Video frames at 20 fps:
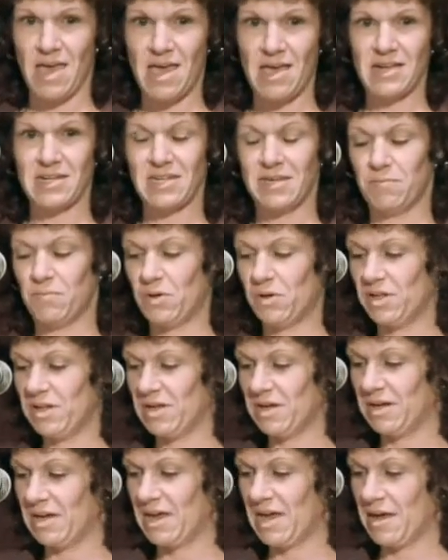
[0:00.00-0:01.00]

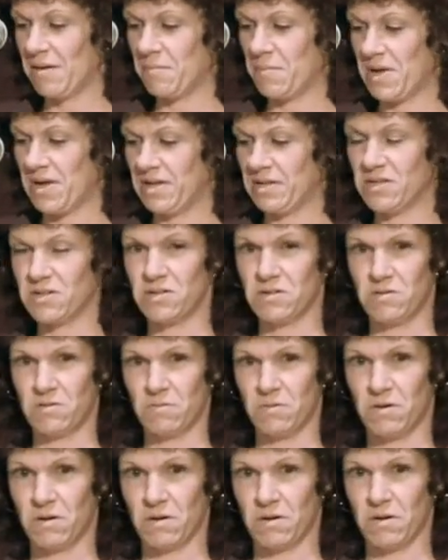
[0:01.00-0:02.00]
Anti-bullying campaigns
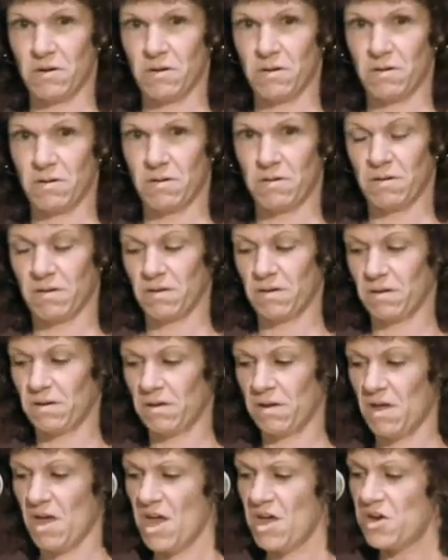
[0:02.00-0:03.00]
don't work,
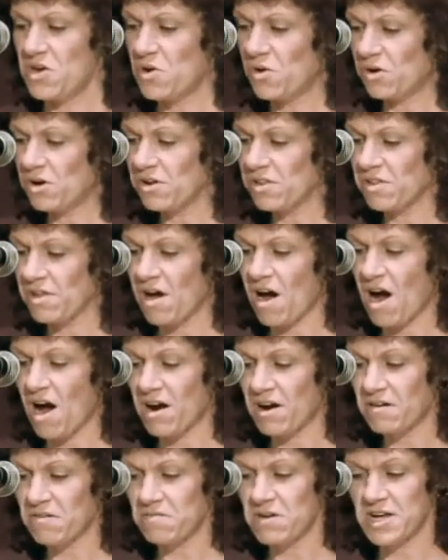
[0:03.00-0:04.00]
nor do the
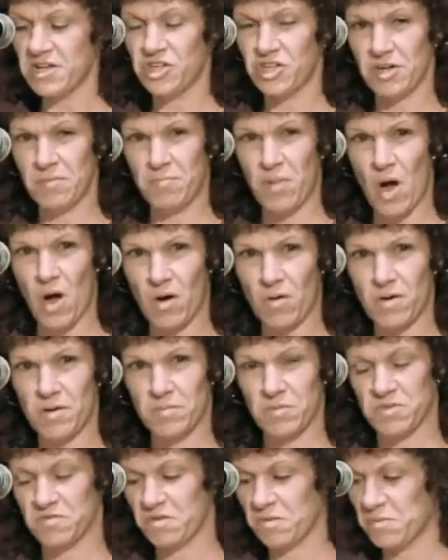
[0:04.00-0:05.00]
heart-wrenching
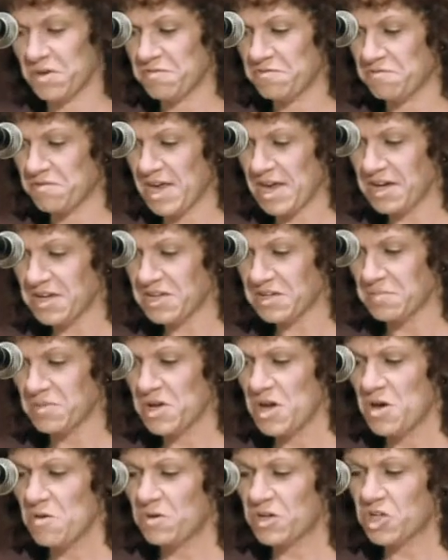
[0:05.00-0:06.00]
poems from a victim,
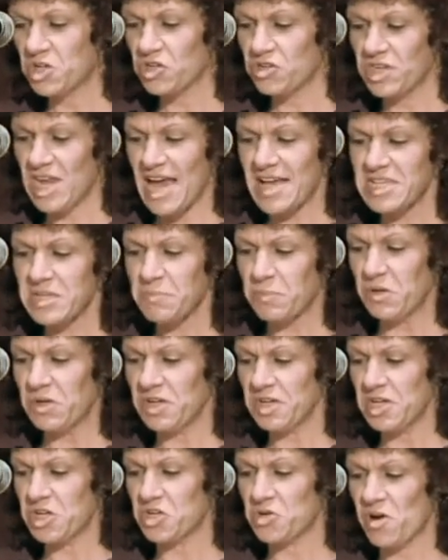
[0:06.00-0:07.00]
which
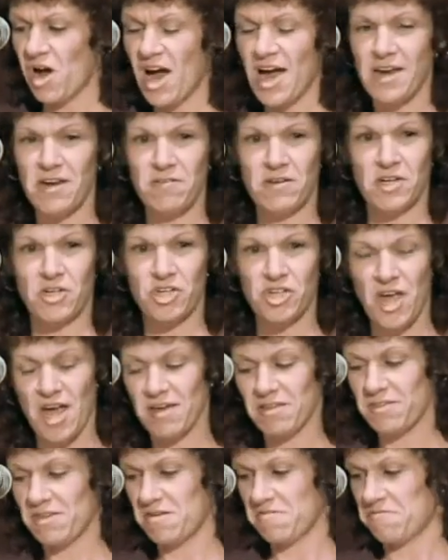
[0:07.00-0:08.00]
desperately try to
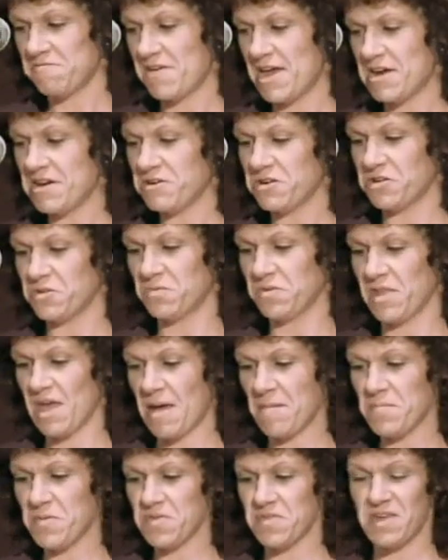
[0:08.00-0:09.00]
inject the offenders with
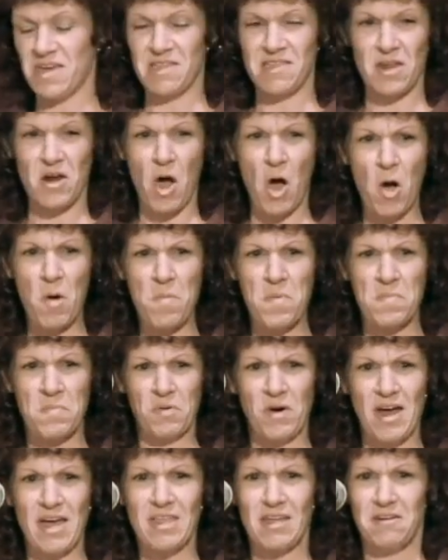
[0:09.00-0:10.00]
empathy and then hope and
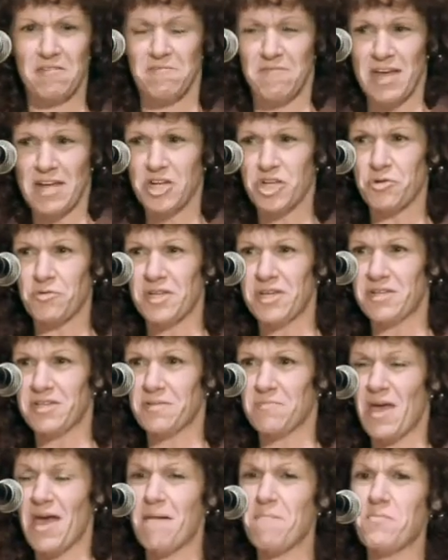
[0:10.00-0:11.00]
pray that eventually
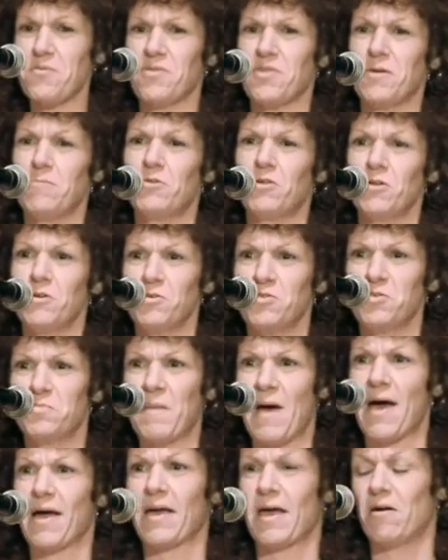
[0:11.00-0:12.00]
some empathy will ooze
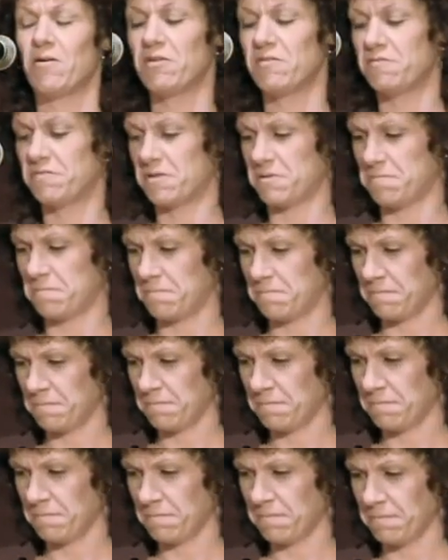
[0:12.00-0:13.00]
back out of them.
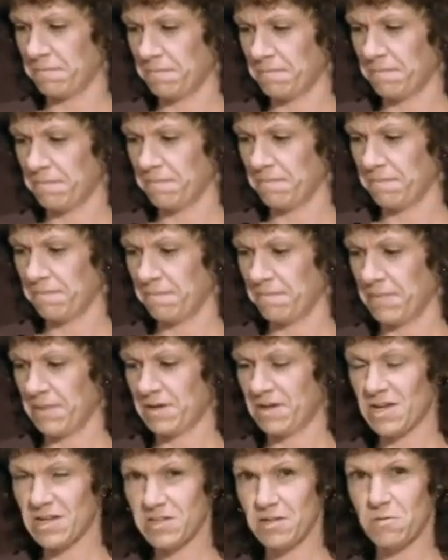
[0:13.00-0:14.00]

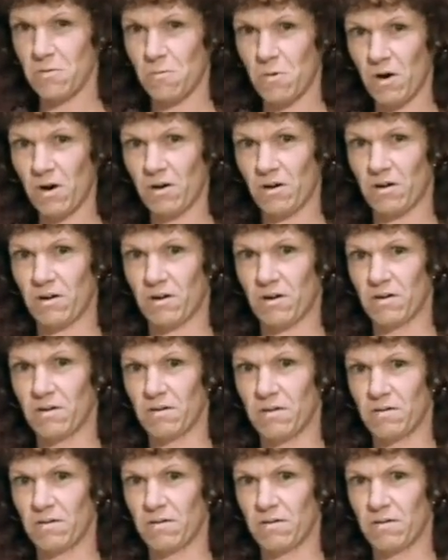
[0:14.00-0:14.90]
It doesn't work.